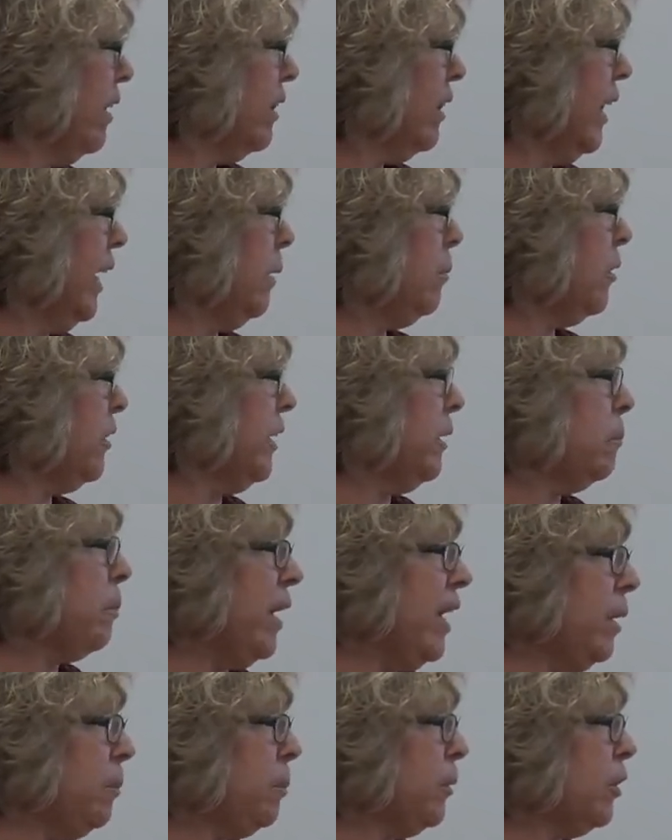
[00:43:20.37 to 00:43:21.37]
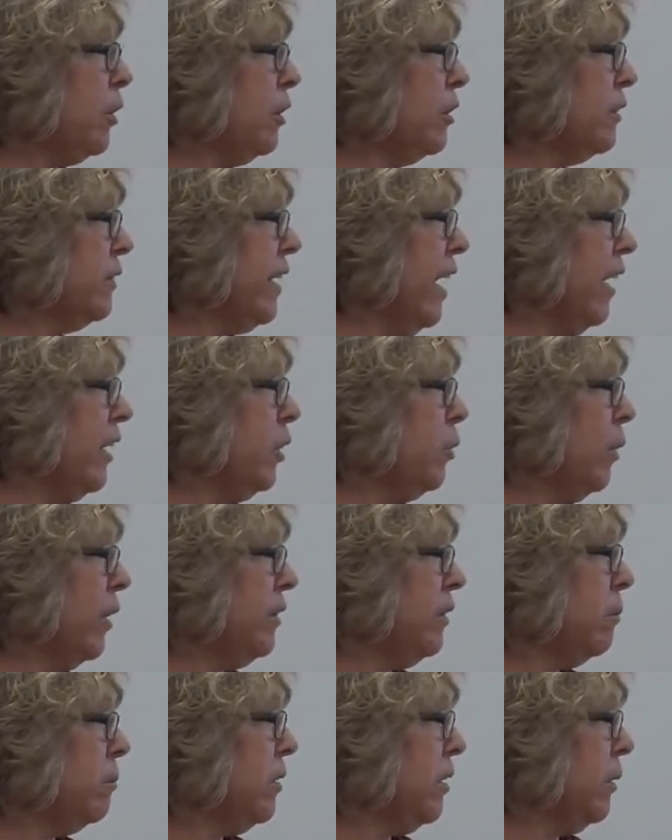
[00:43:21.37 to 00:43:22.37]
Labeling papers, how you
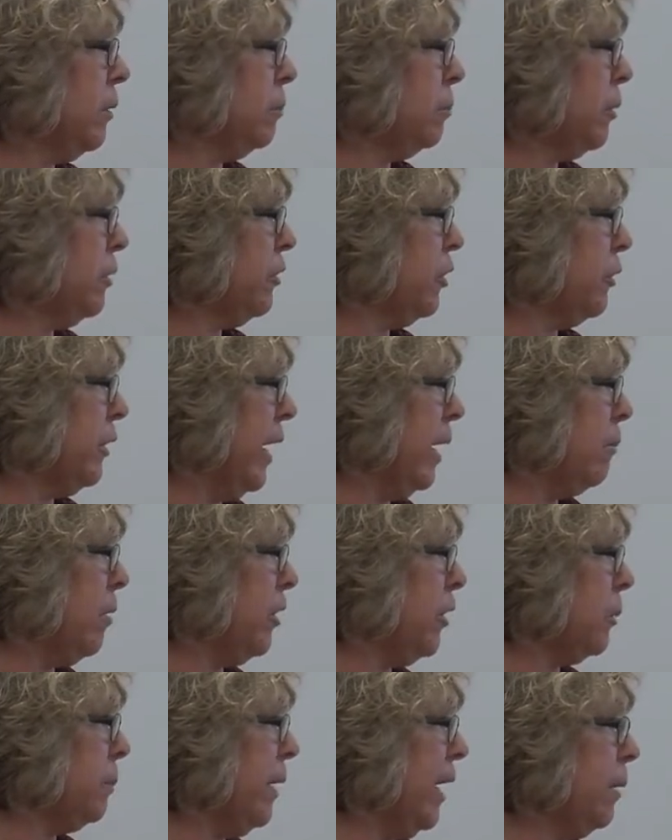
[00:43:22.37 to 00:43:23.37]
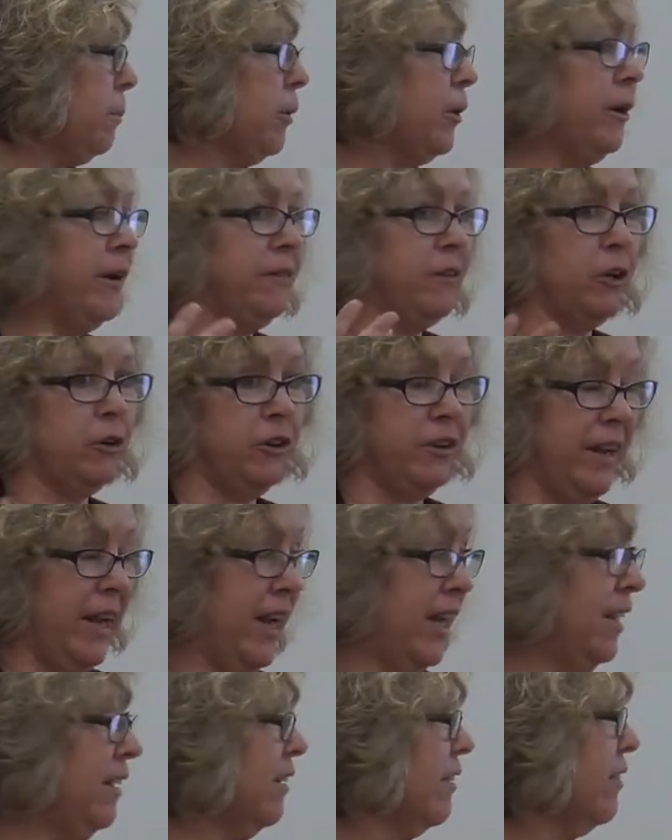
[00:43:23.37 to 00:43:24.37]
want them to put their name on their paper and their
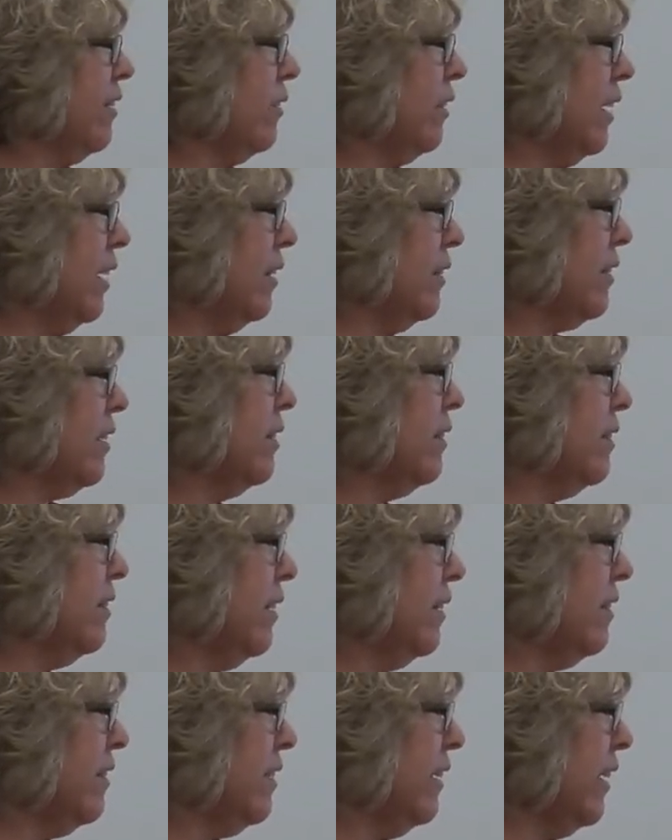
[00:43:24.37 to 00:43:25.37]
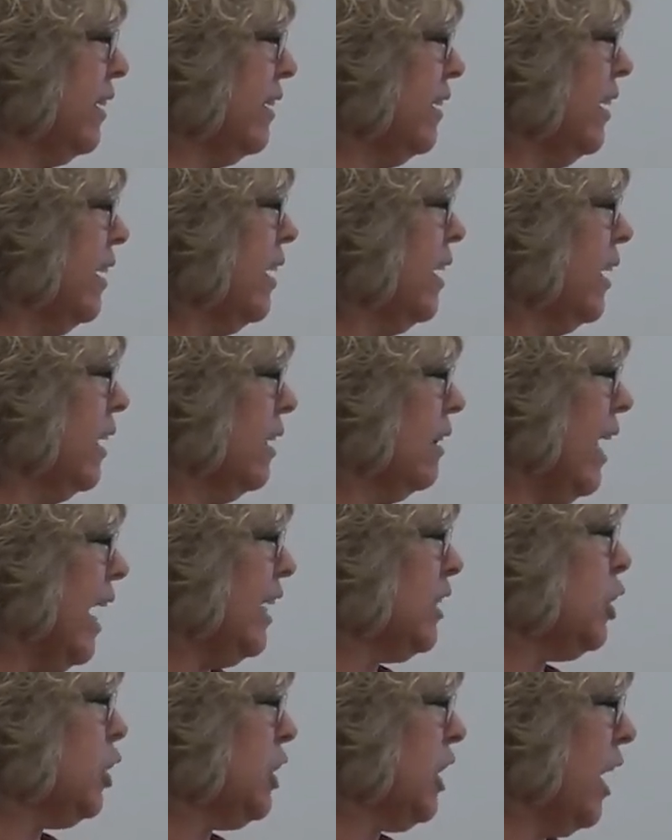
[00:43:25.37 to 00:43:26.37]
date so that it's consistent.
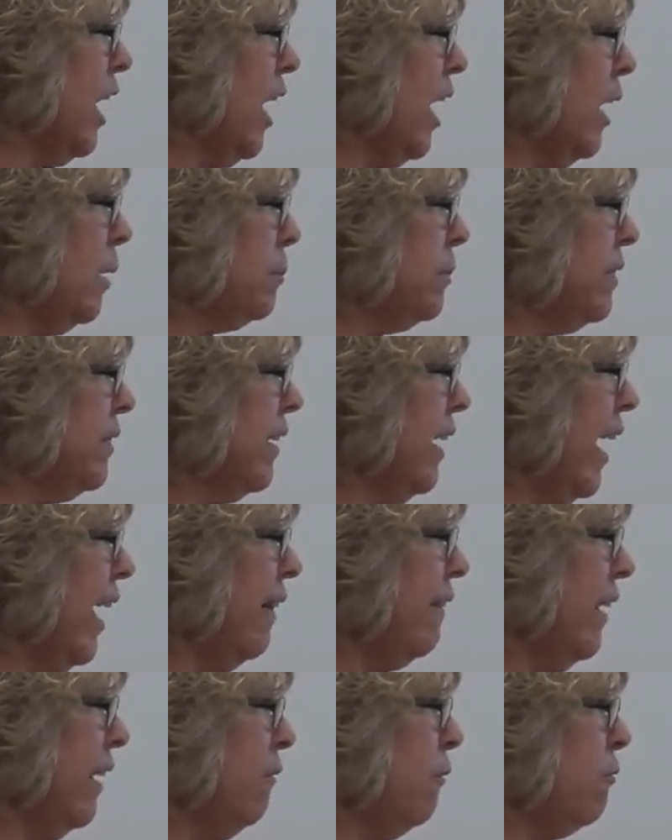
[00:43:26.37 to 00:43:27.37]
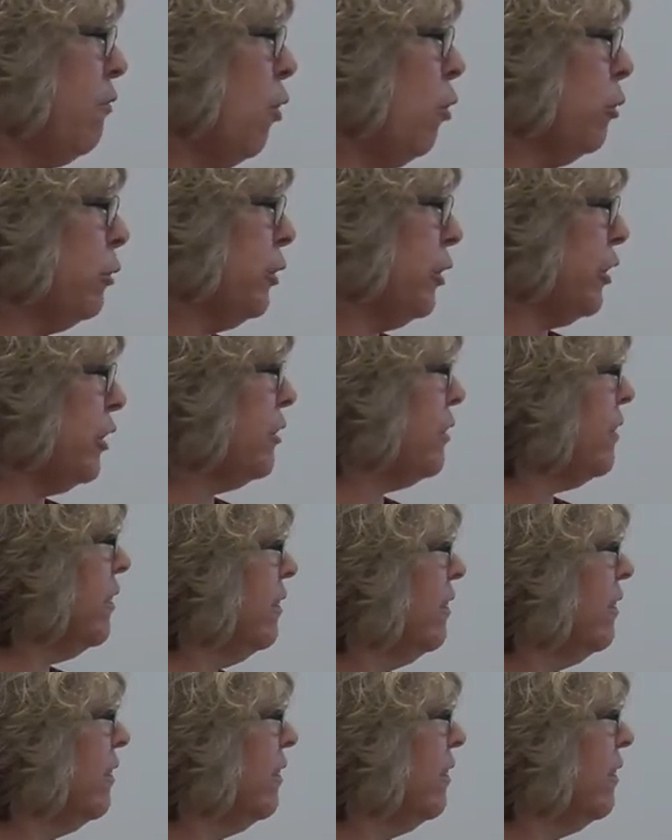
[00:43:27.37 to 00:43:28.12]
Class jobs, and then folders.